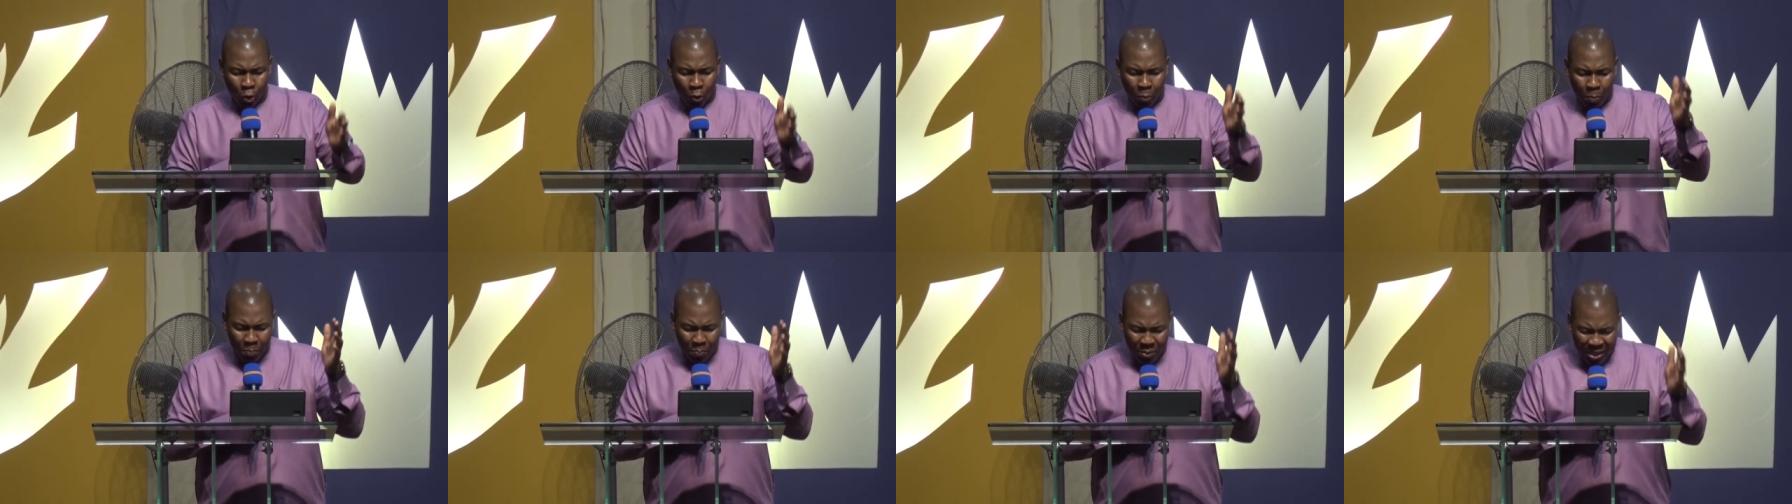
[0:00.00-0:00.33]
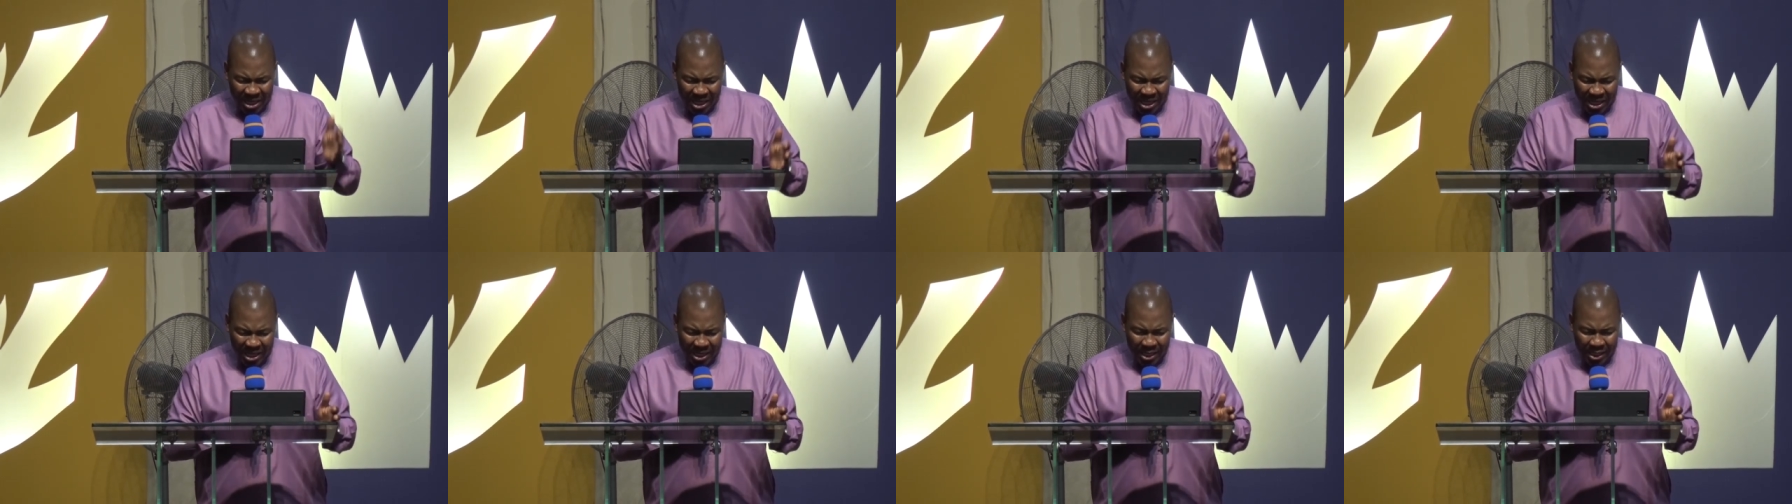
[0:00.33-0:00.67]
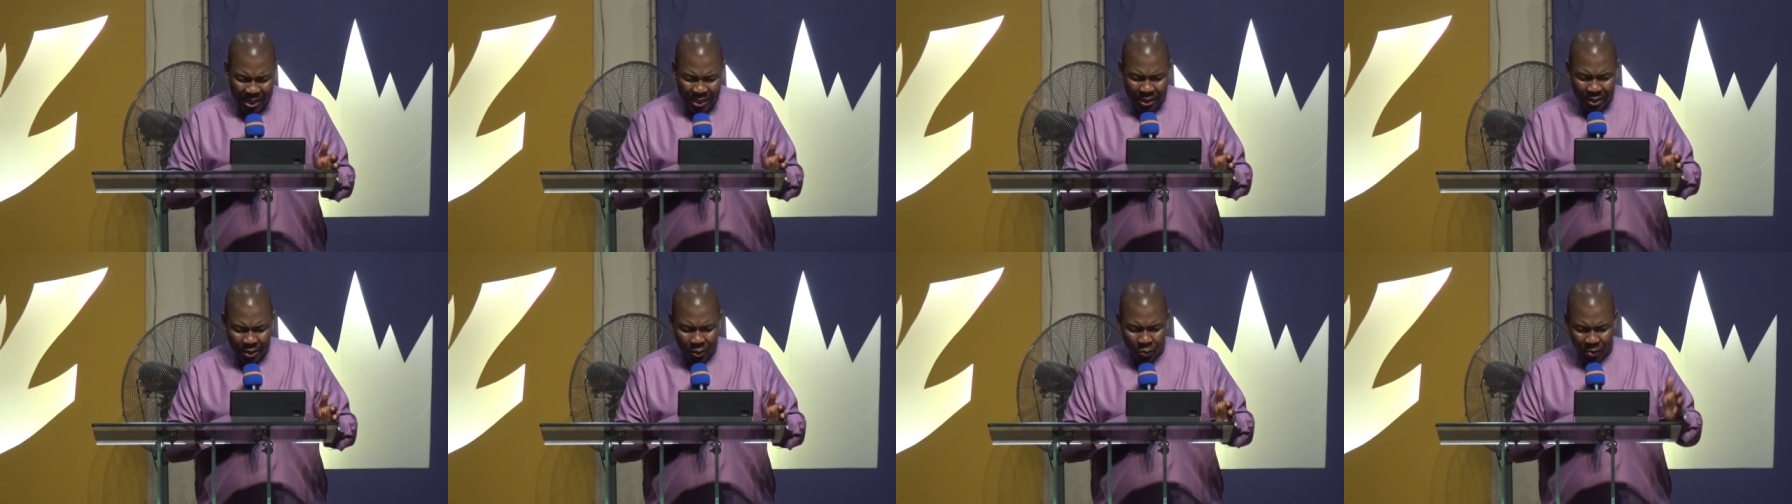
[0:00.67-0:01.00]

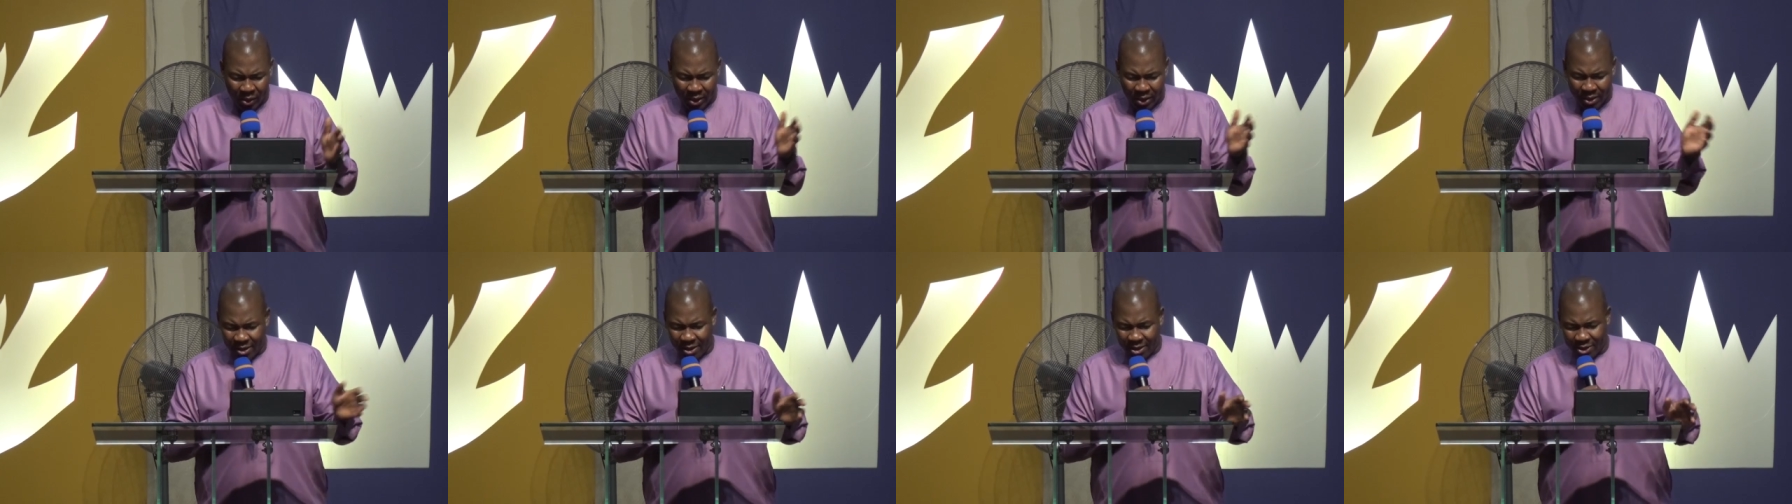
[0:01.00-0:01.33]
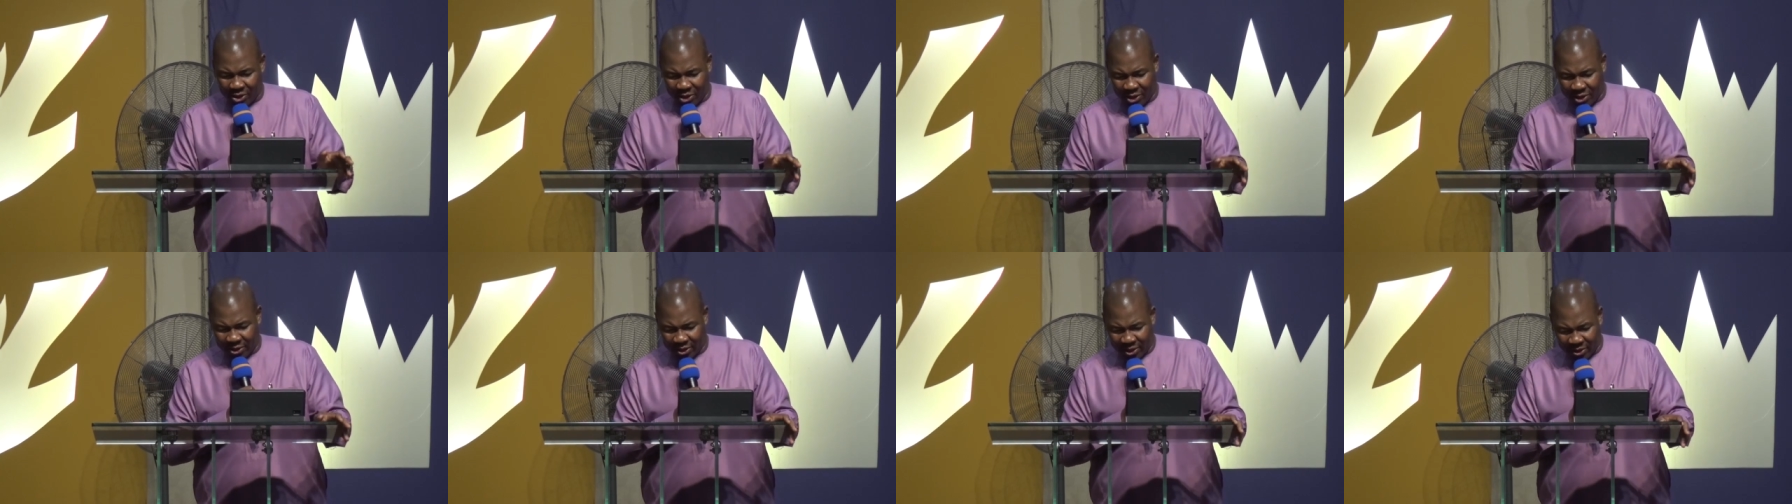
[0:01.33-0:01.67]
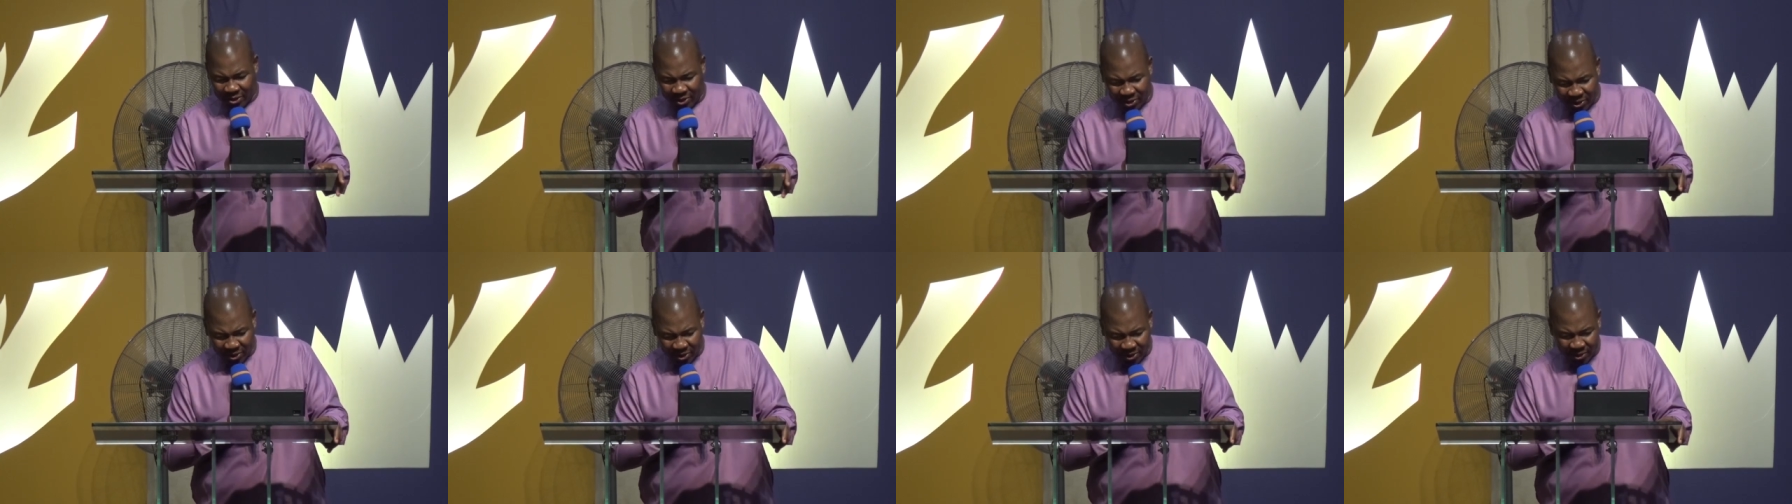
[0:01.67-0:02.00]
be with the Lord
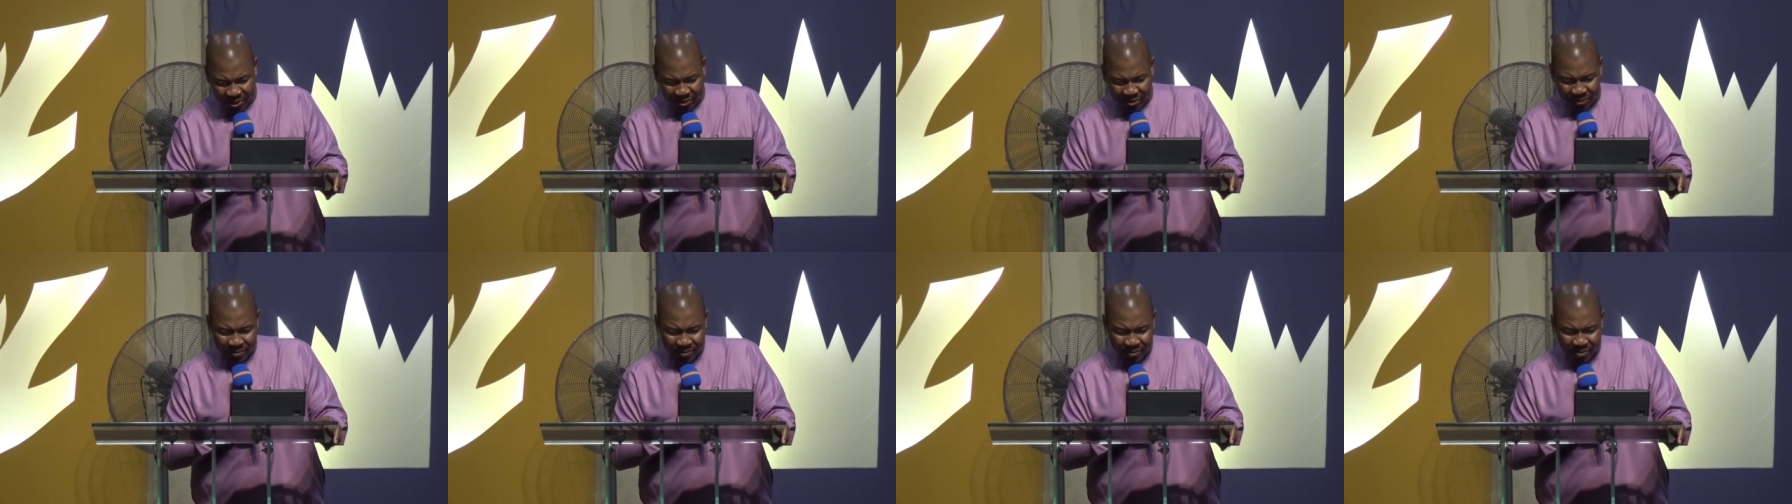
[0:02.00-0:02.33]
Jesus.